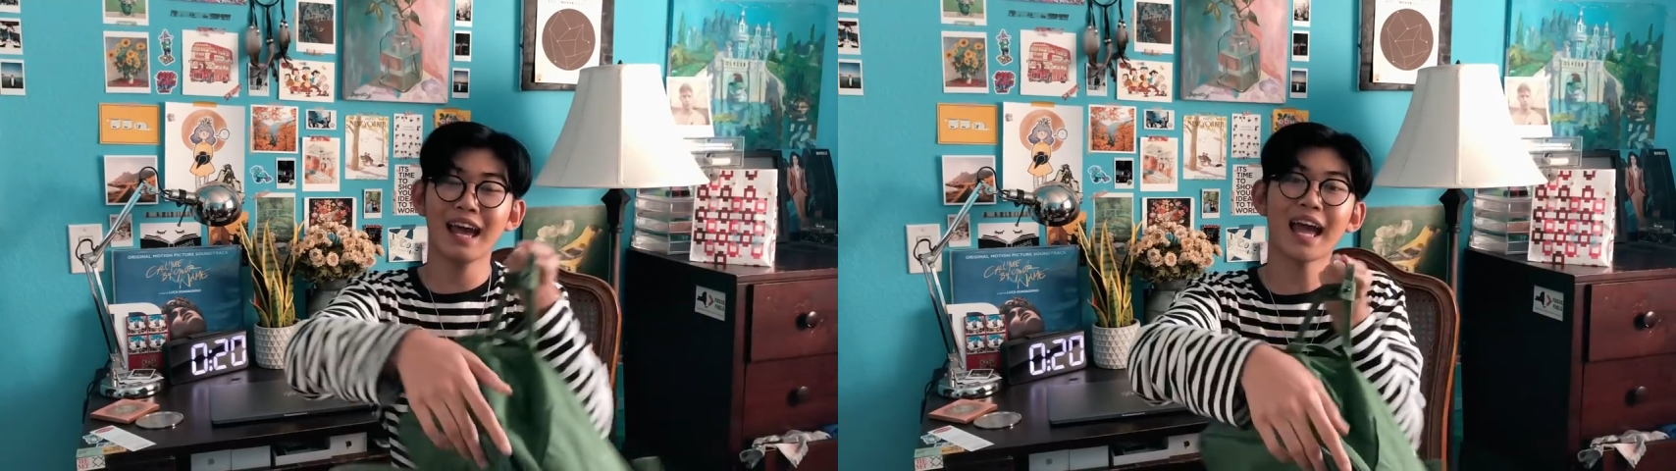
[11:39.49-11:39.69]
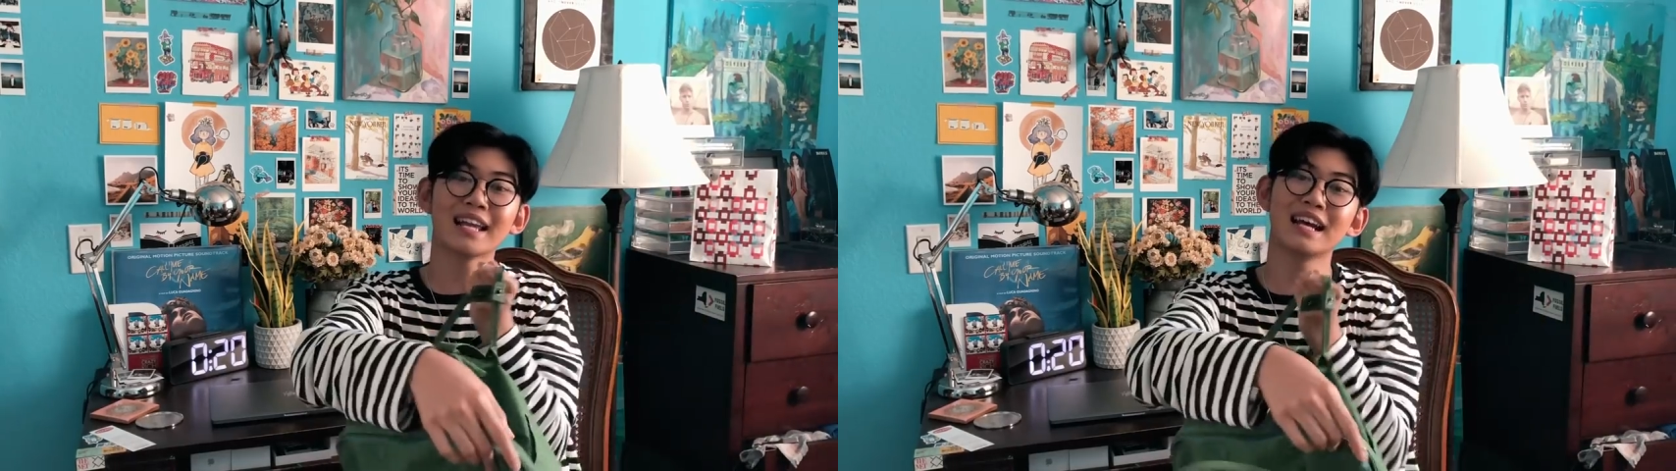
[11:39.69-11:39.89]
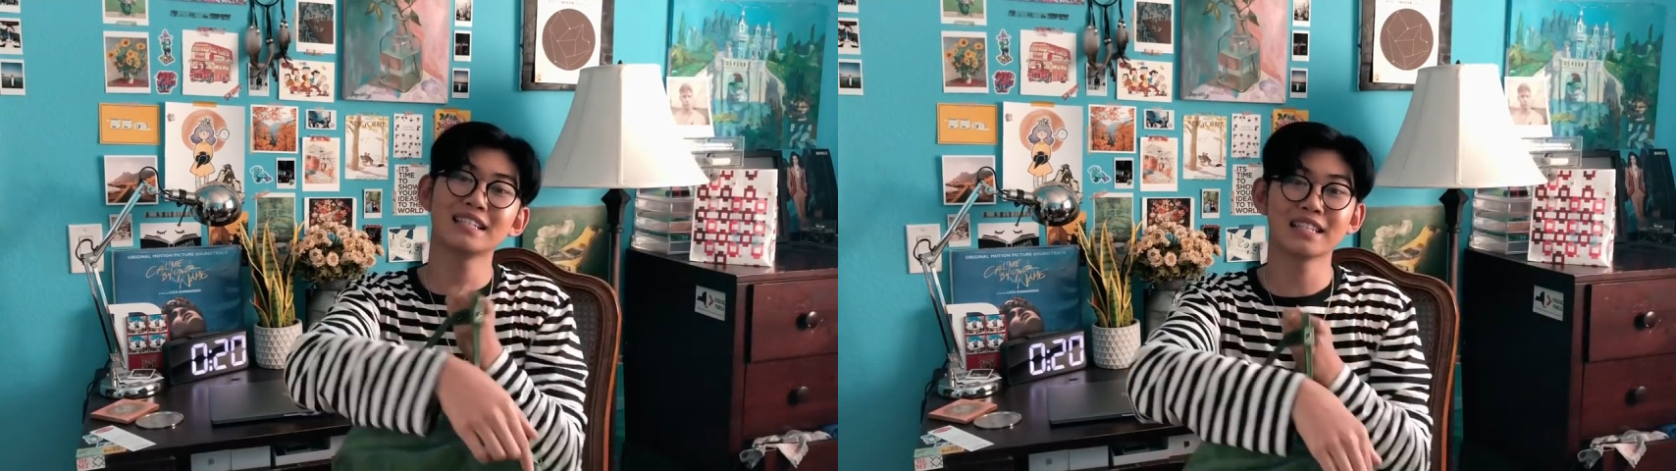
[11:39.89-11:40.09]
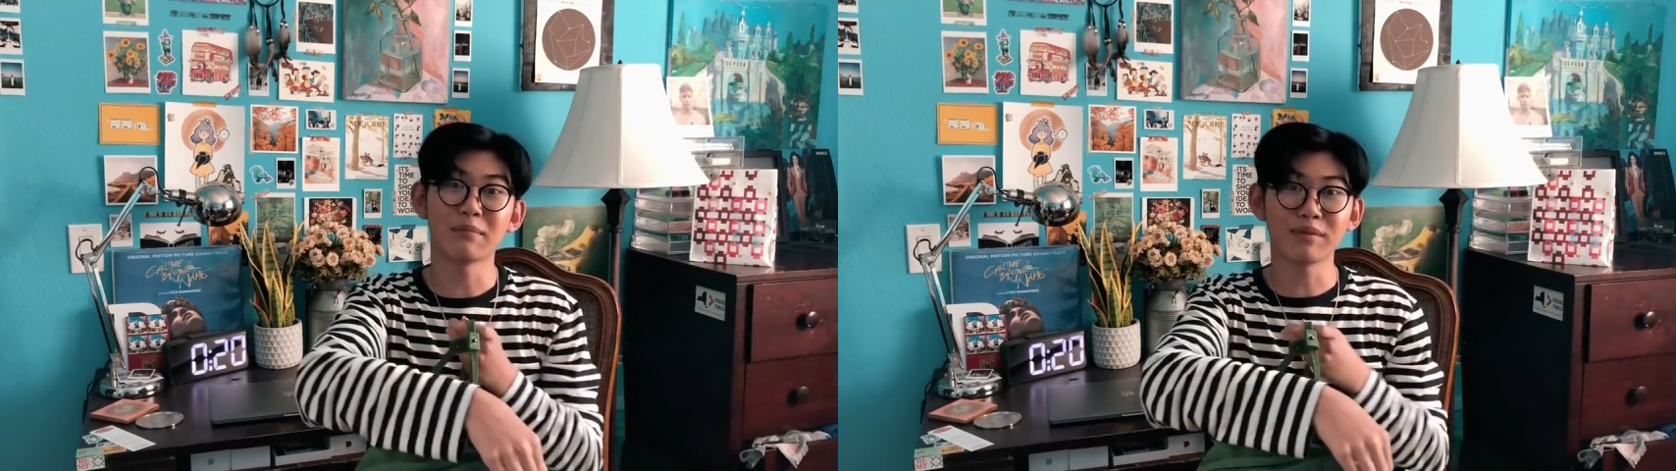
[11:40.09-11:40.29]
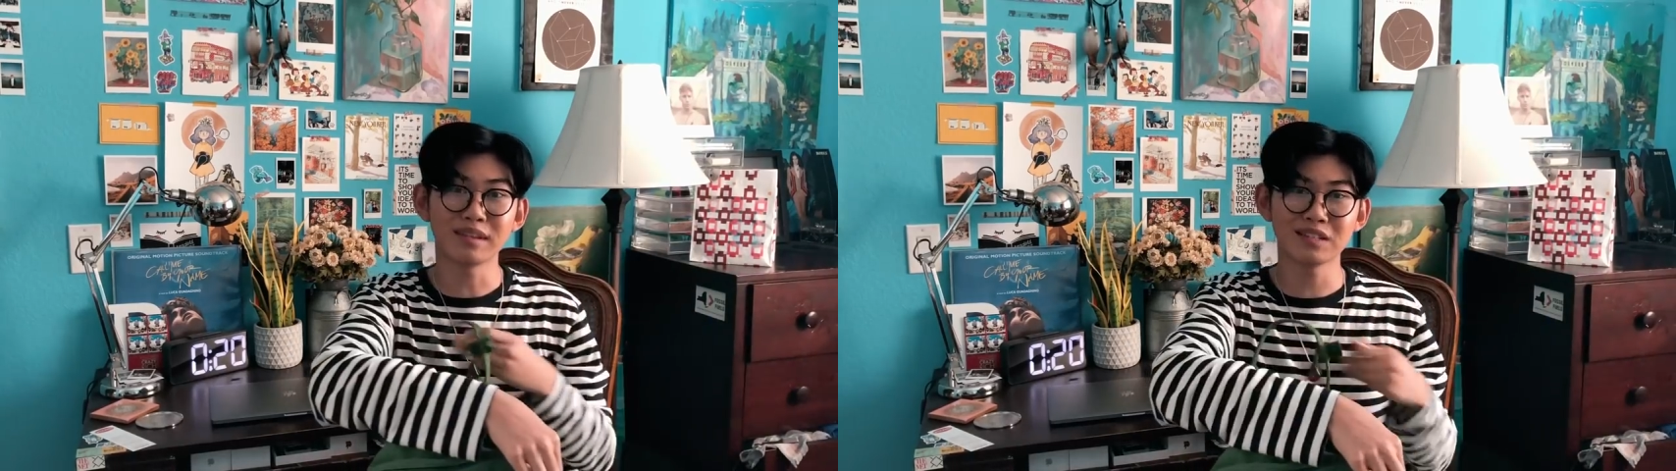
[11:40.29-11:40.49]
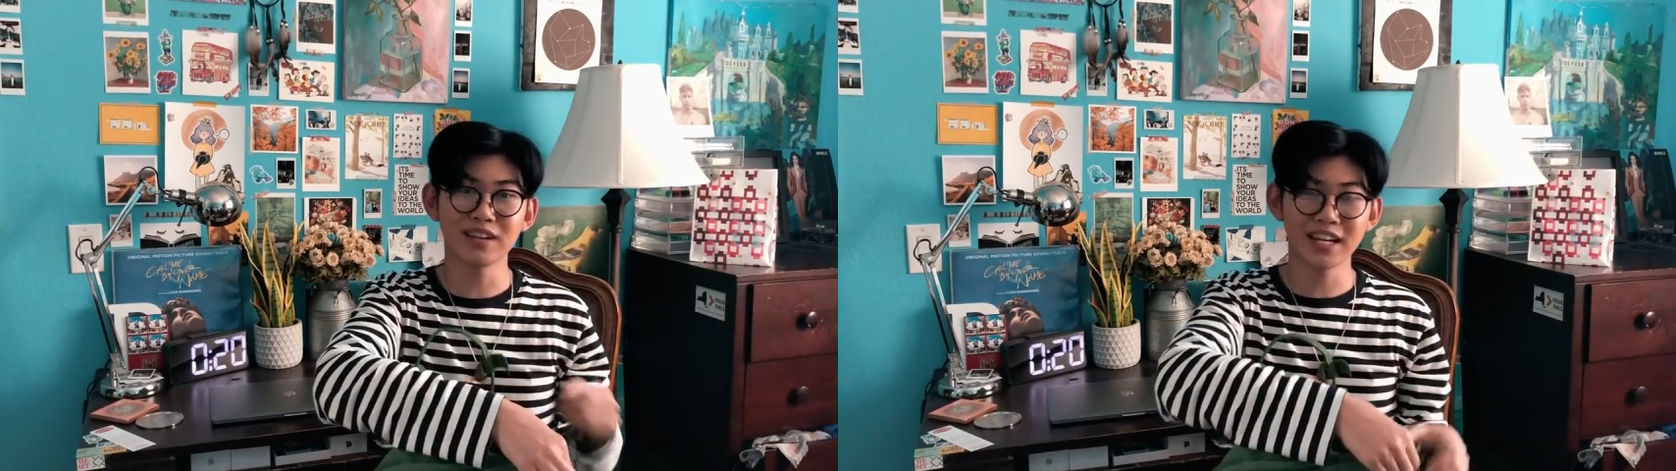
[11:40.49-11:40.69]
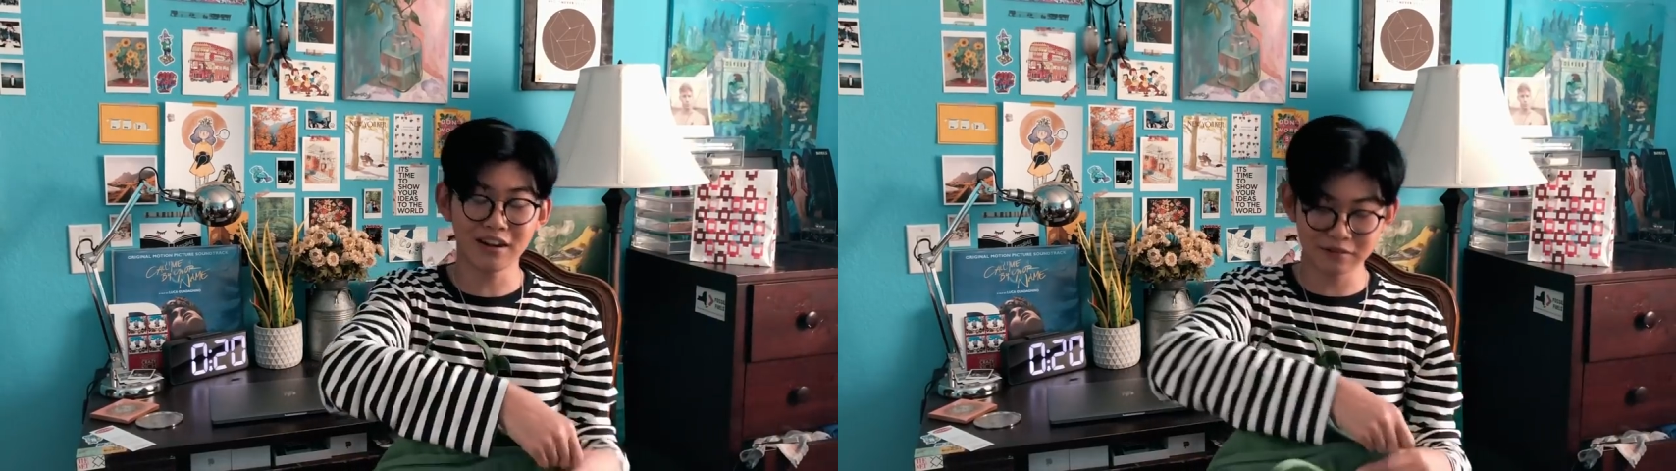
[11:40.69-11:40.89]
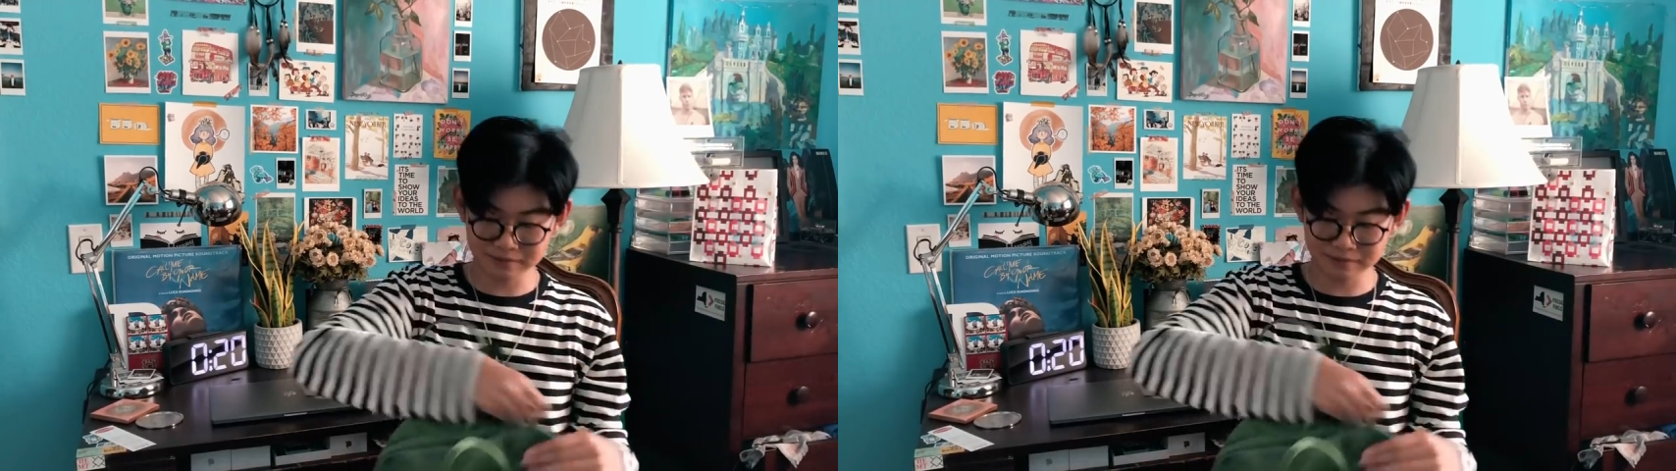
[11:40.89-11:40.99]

and sum up this video.